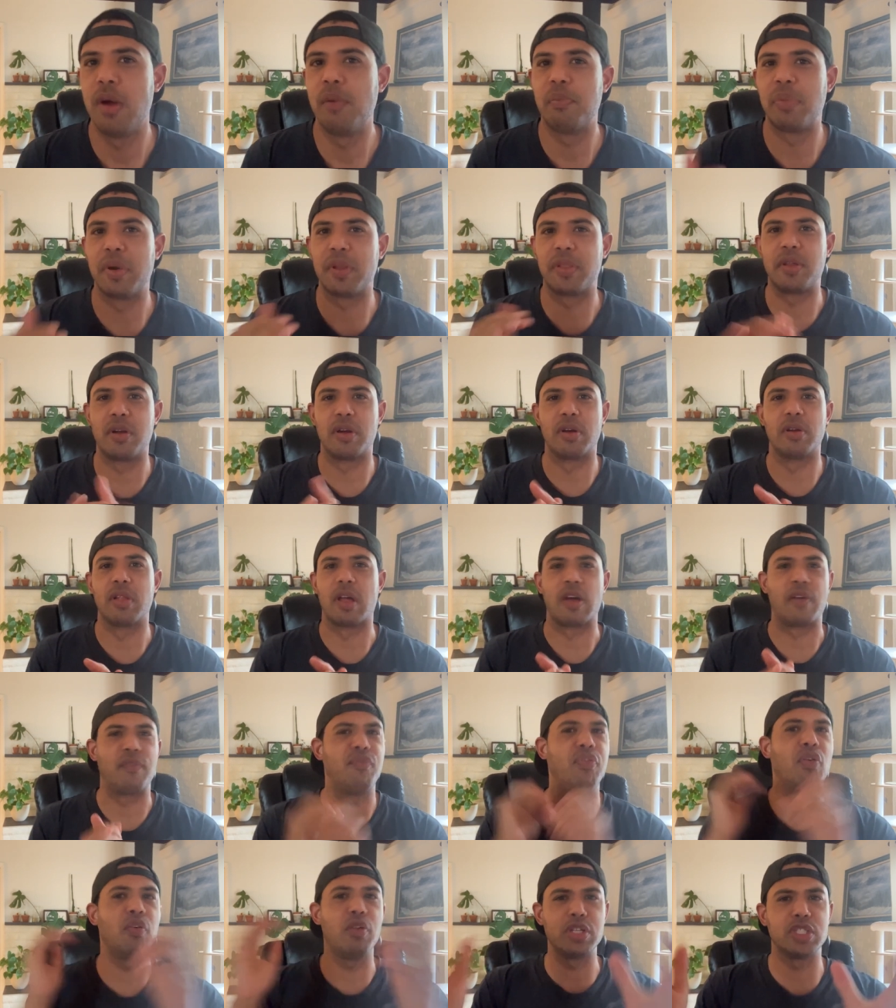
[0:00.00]
but they're like
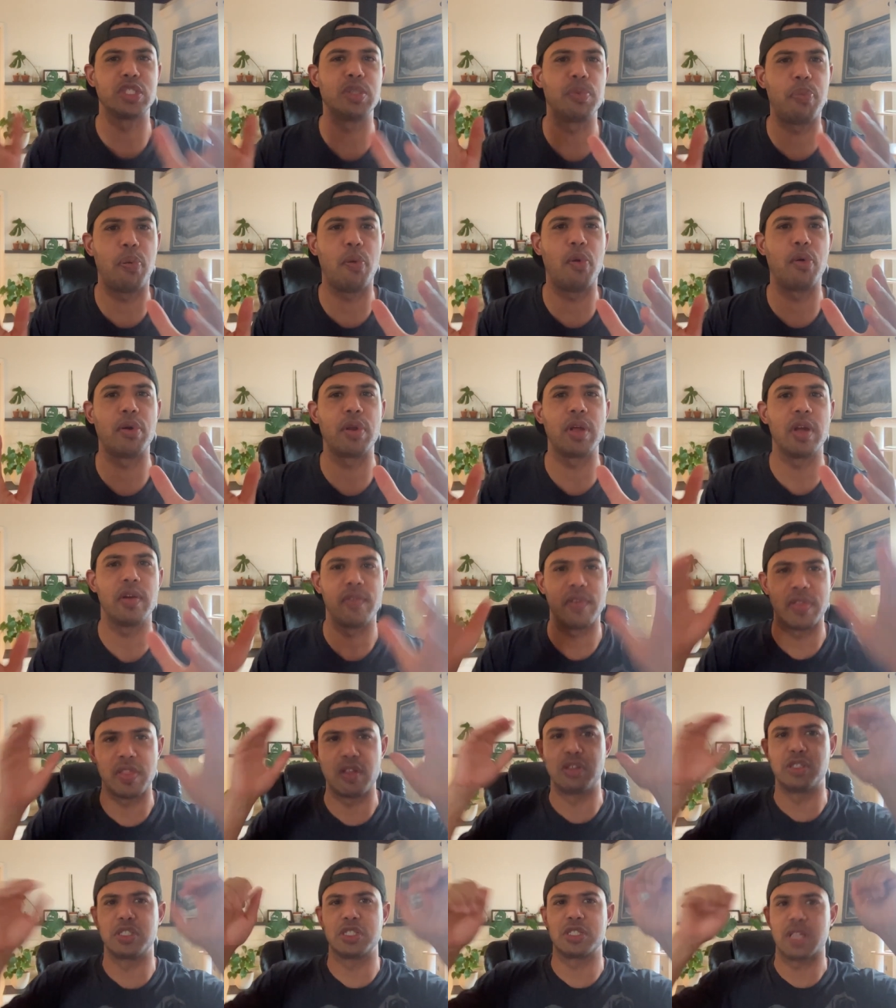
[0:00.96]
fully supportive
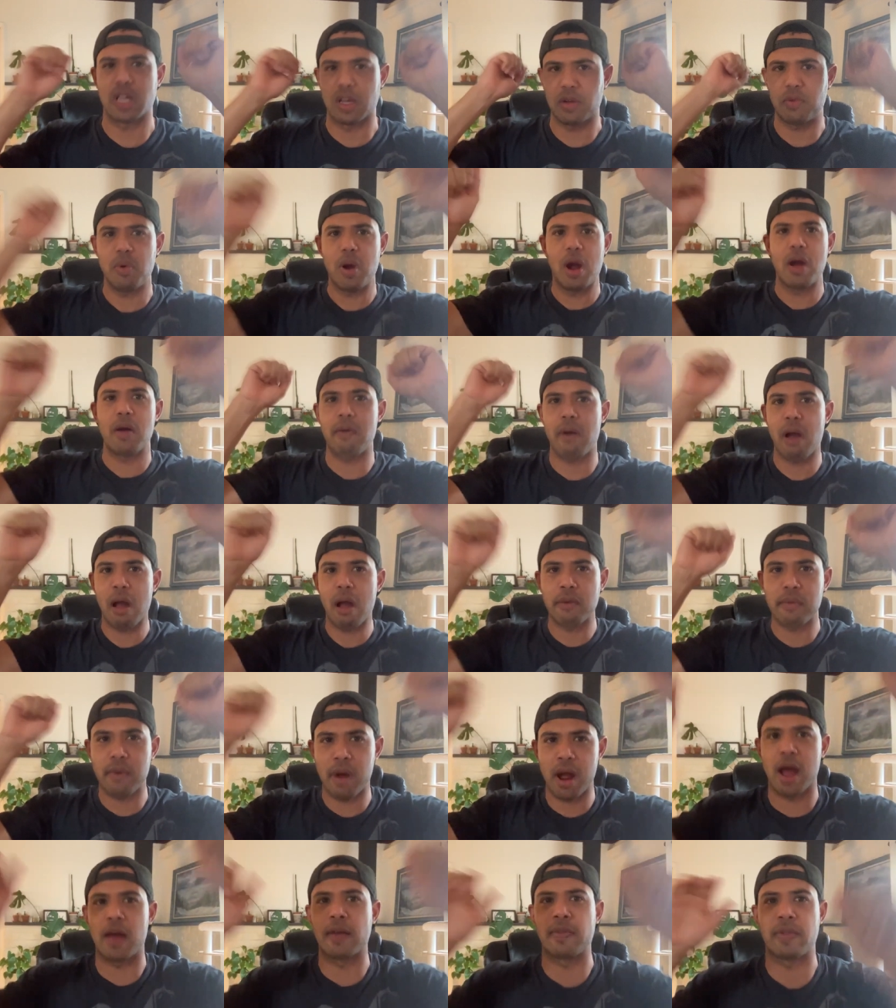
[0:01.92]
and they're just like, rah, rah,
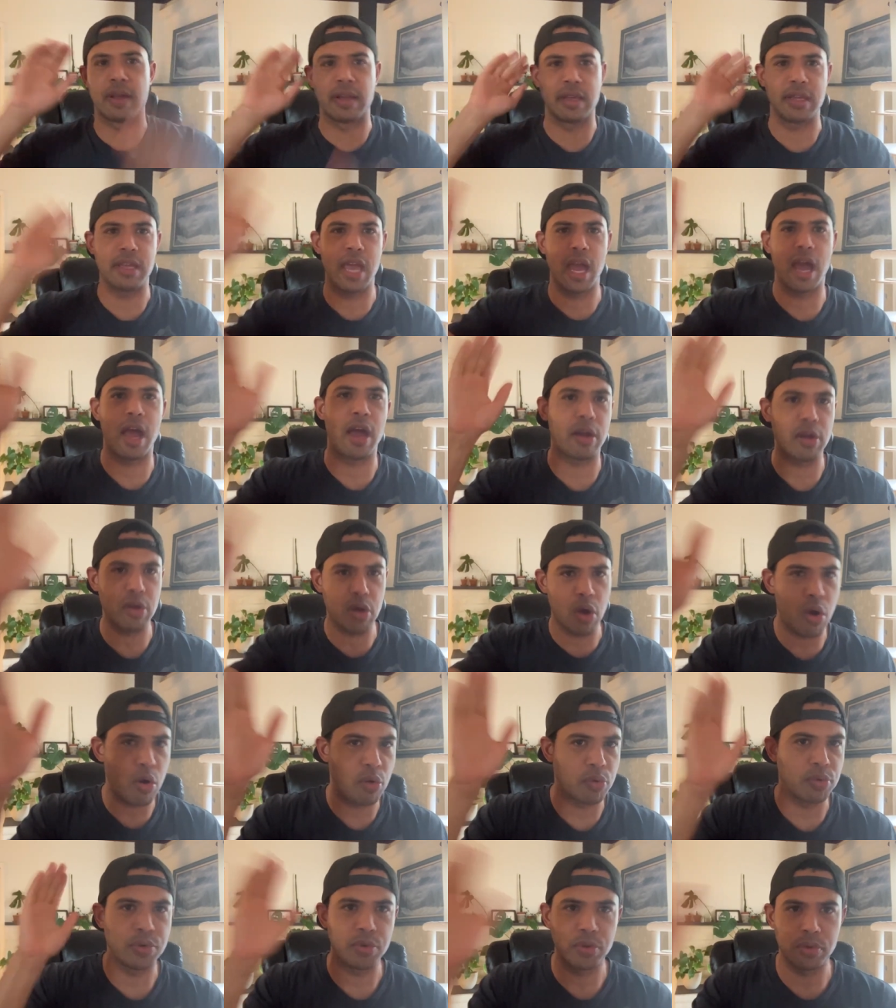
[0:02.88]
rah, like, yeah,
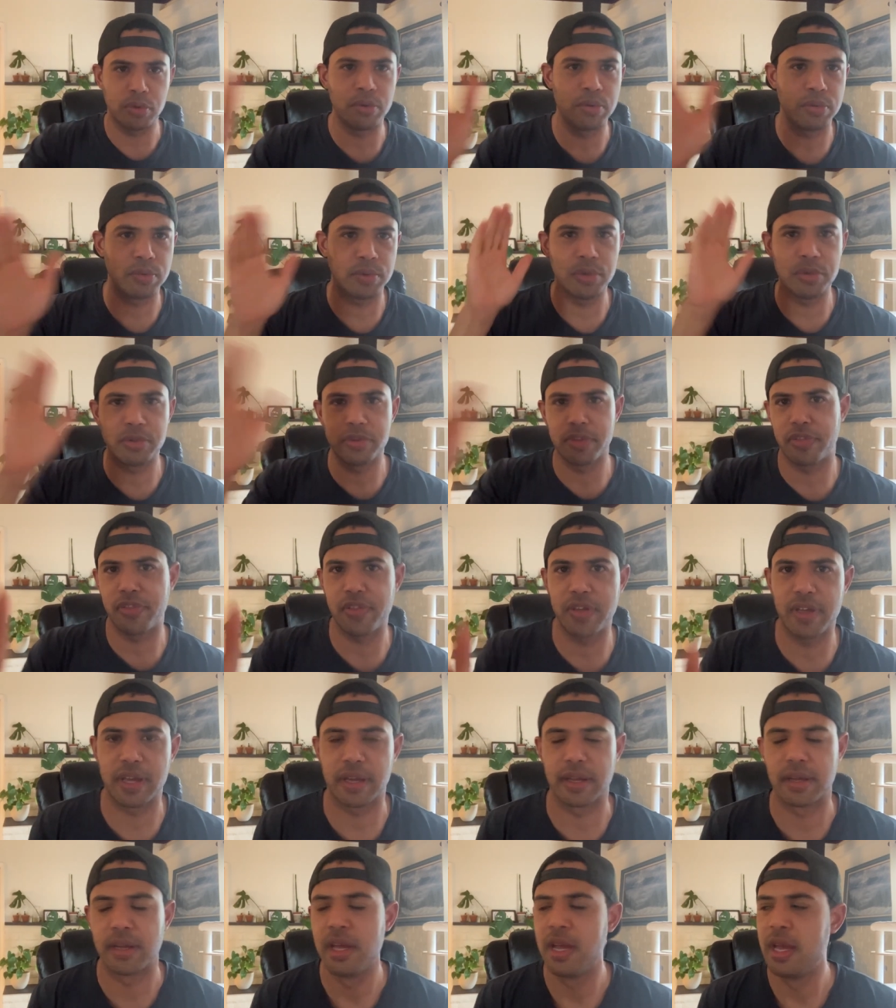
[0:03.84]
go, do, do the
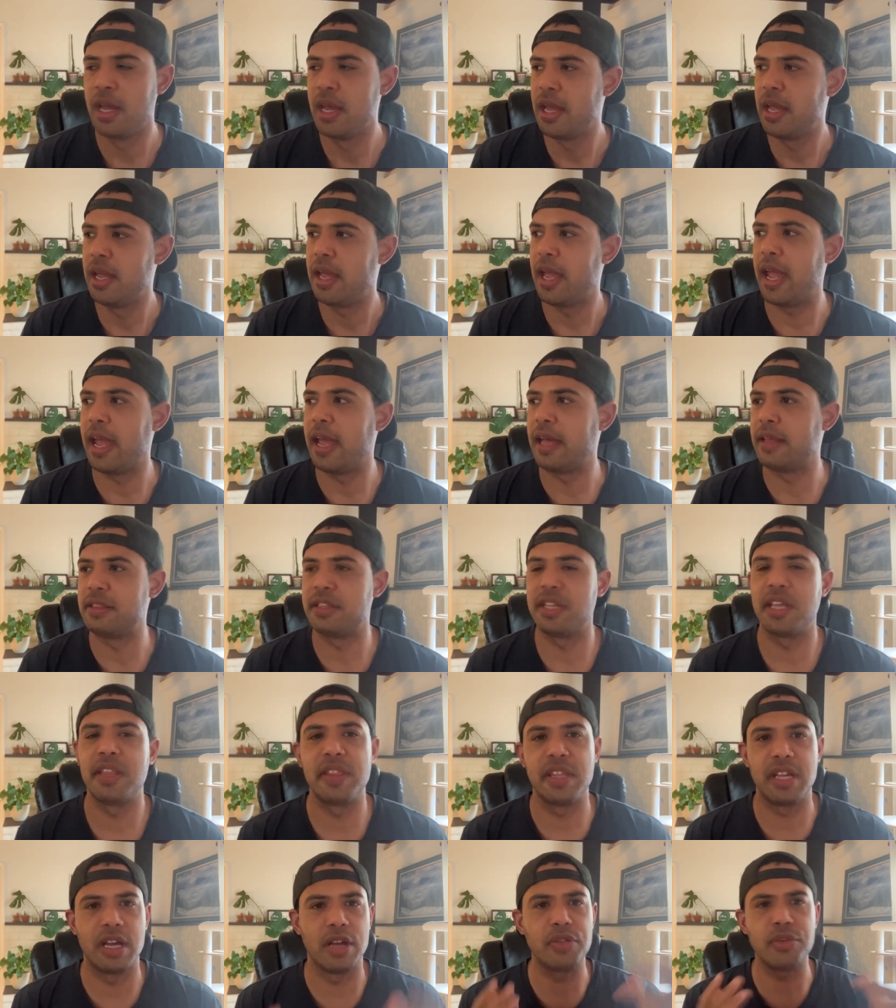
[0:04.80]
thing. And
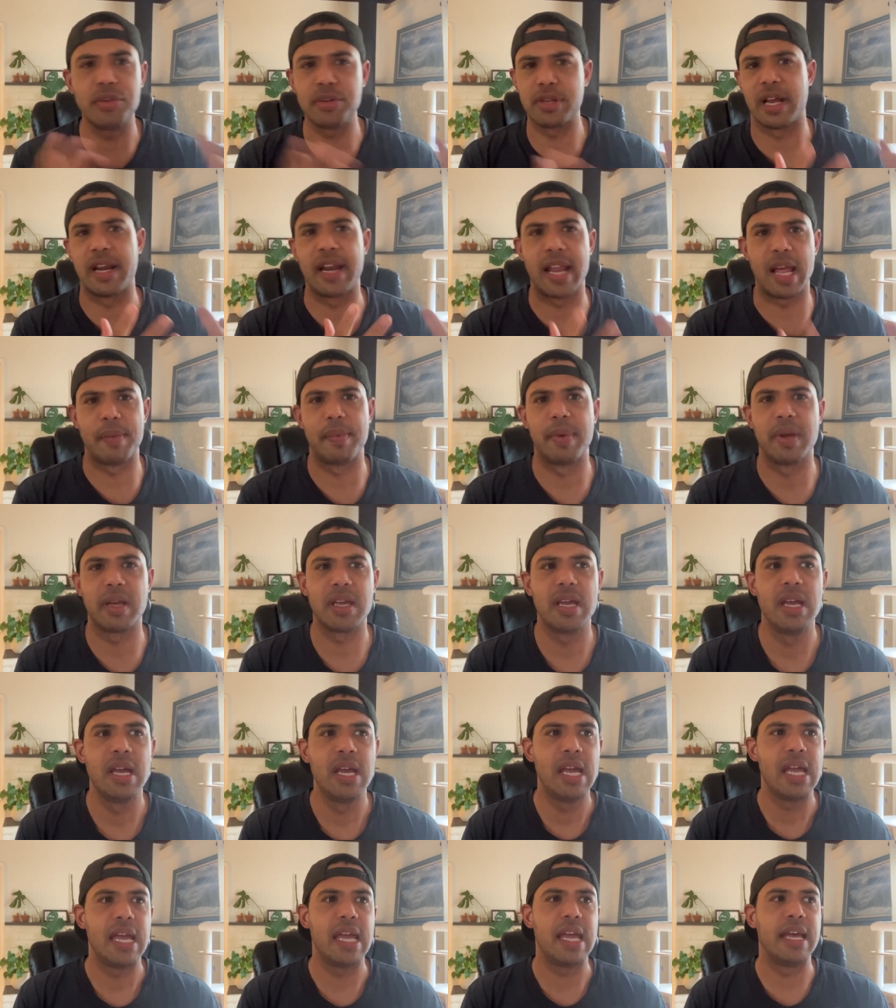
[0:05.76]
then the other dynamic
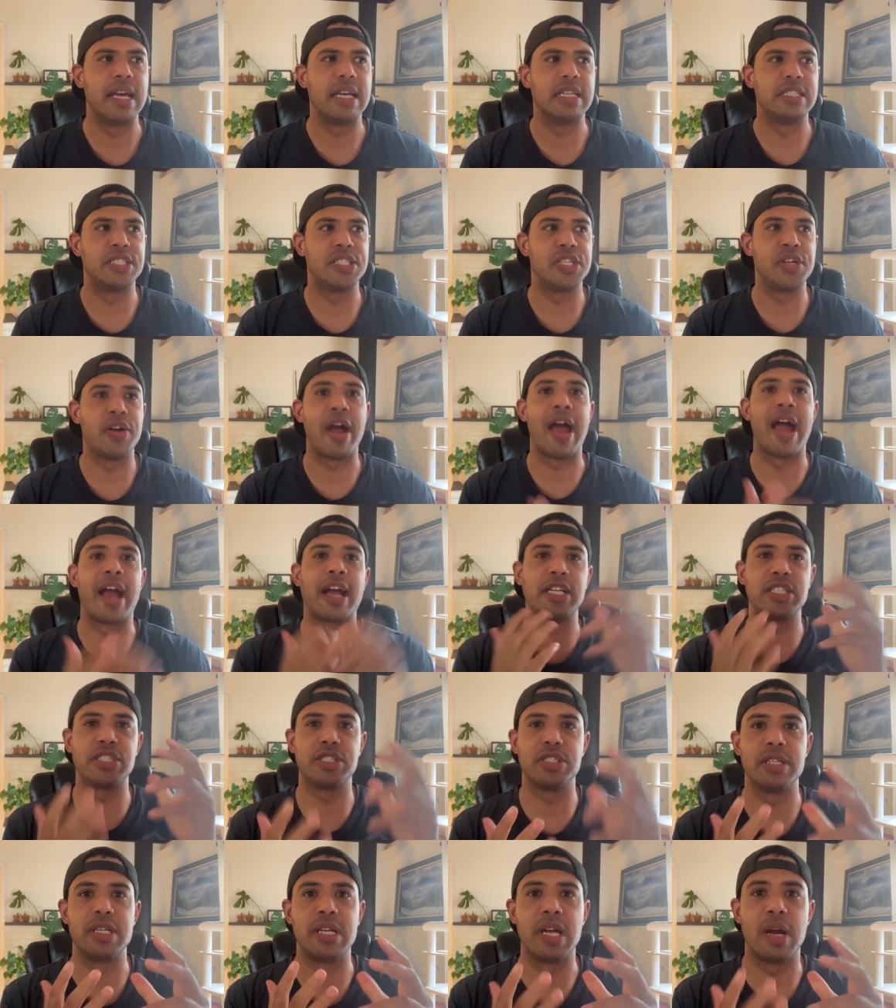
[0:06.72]
is they're
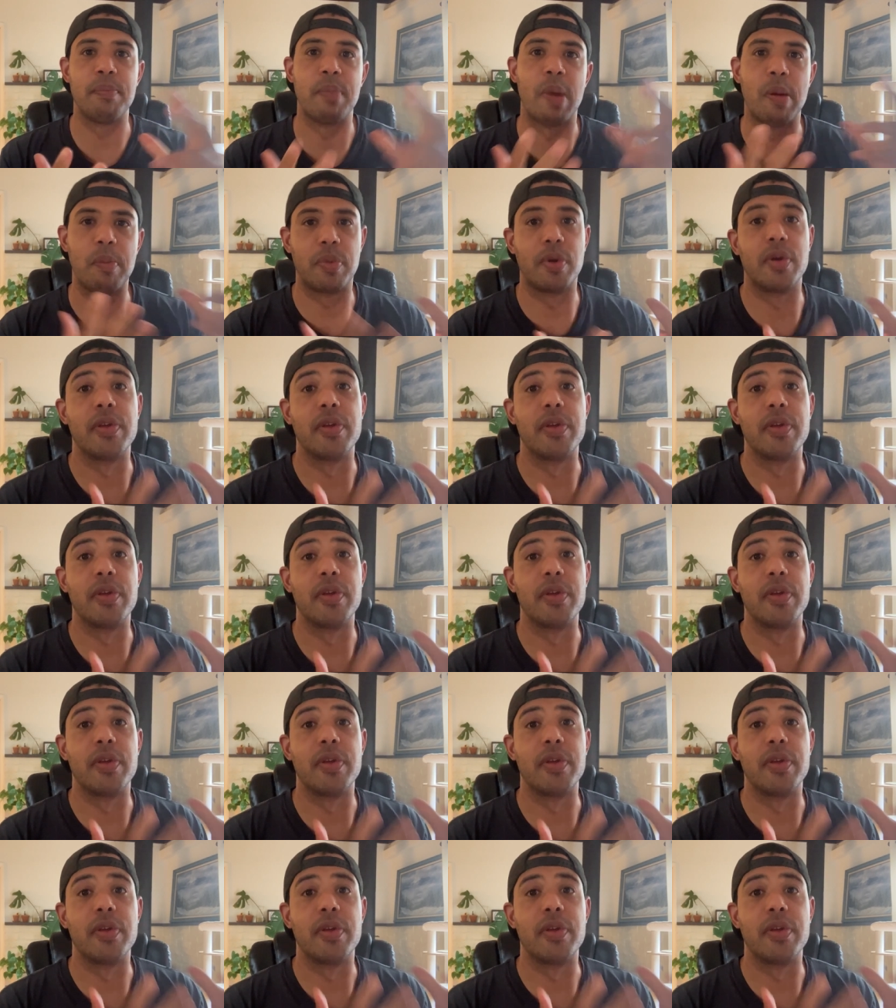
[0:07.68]
actually a member